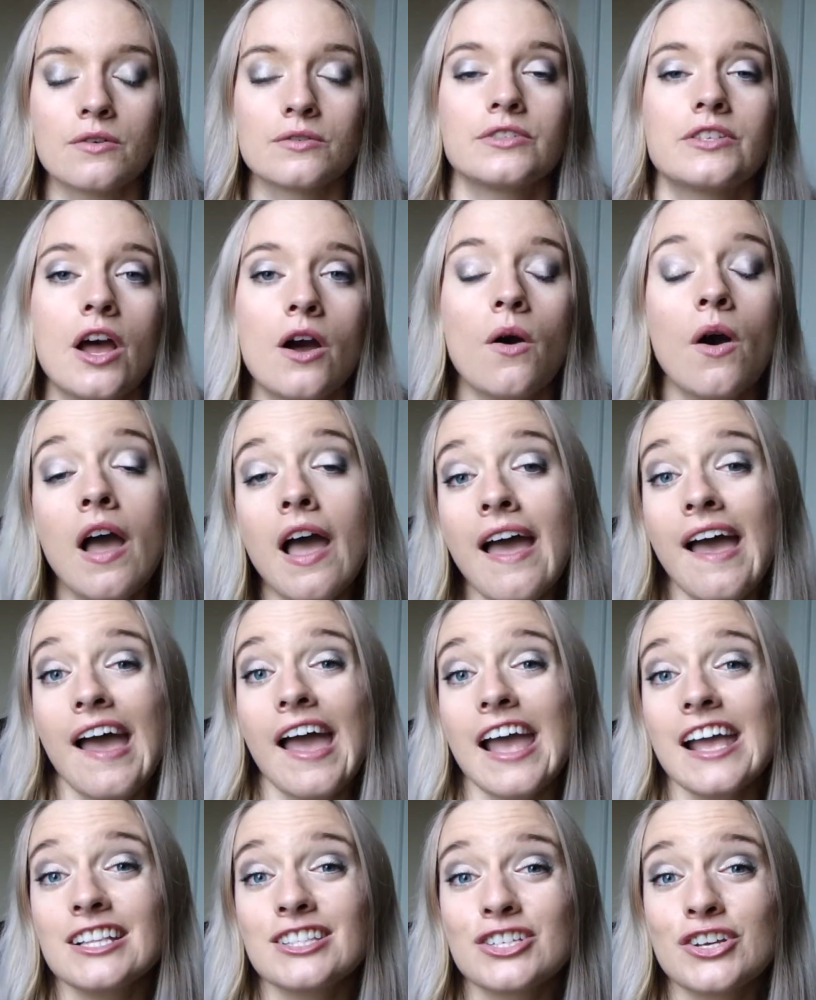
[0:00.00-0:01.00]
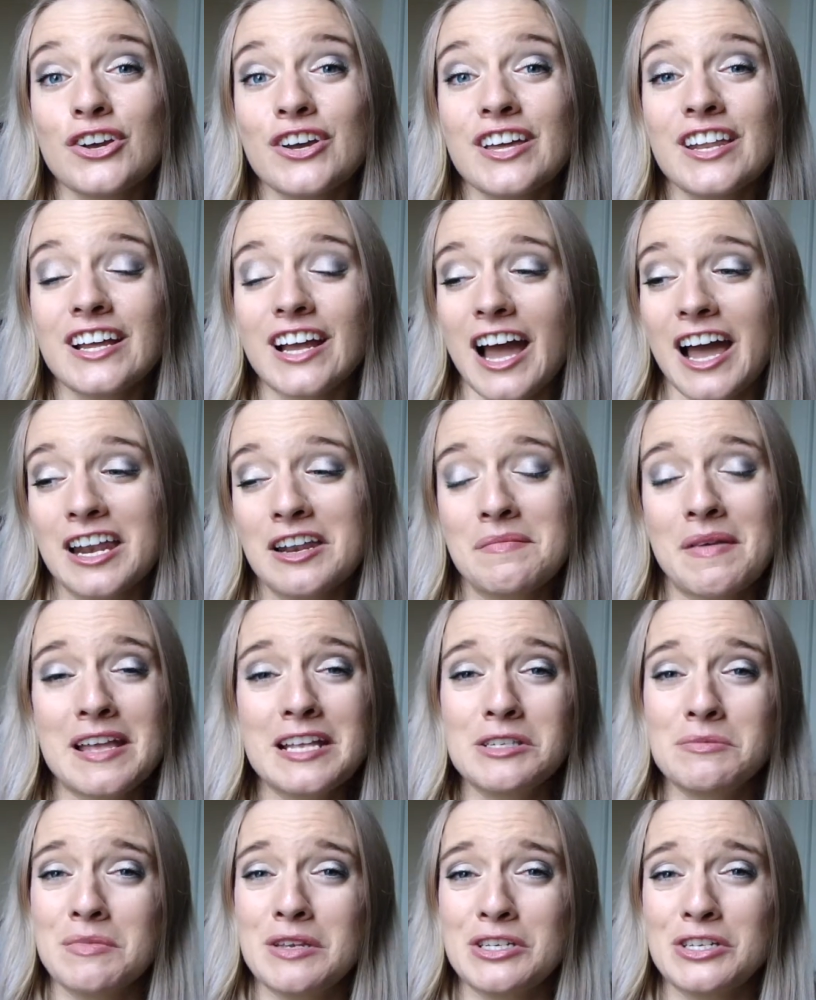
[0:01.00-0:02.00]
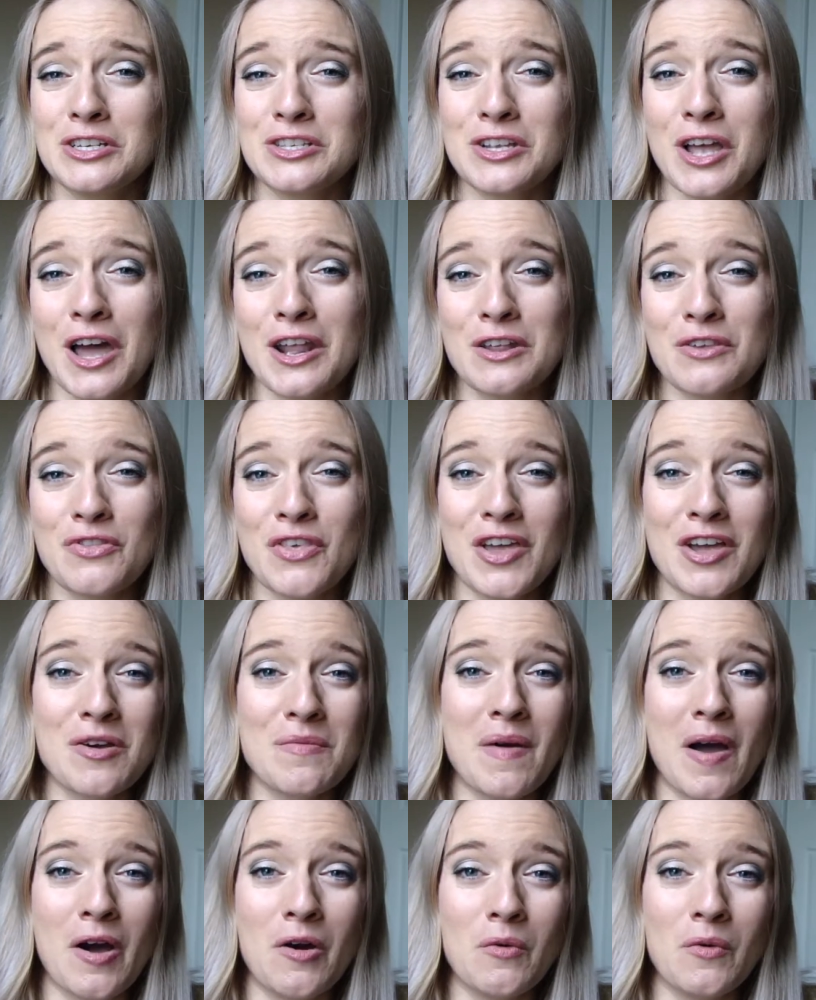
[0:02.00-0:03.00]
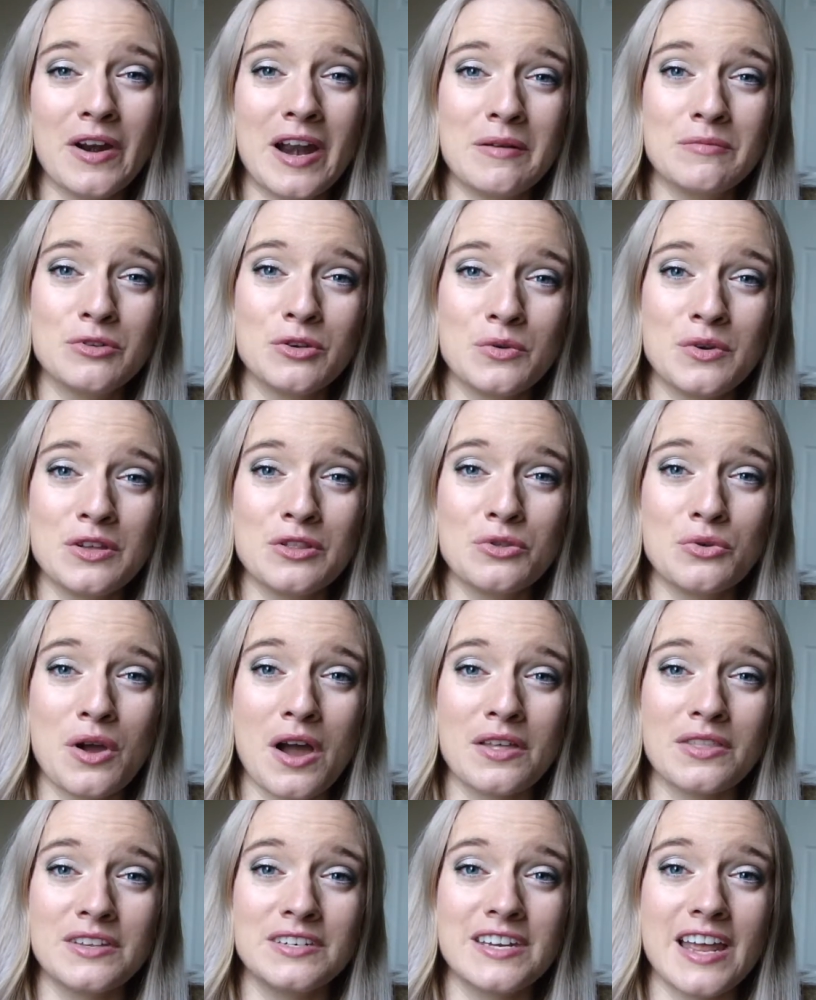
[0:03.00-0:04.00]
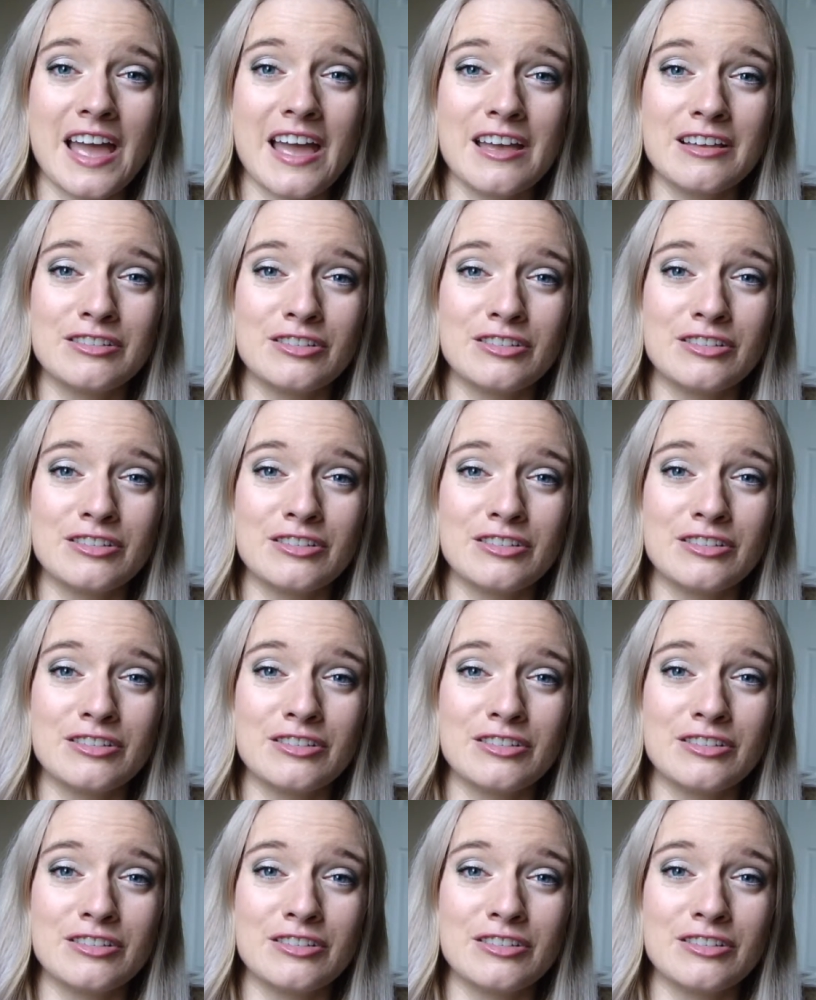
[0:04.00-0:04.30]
So it's good. It kind of makes me just kind of think about what I'm doing throughout the day.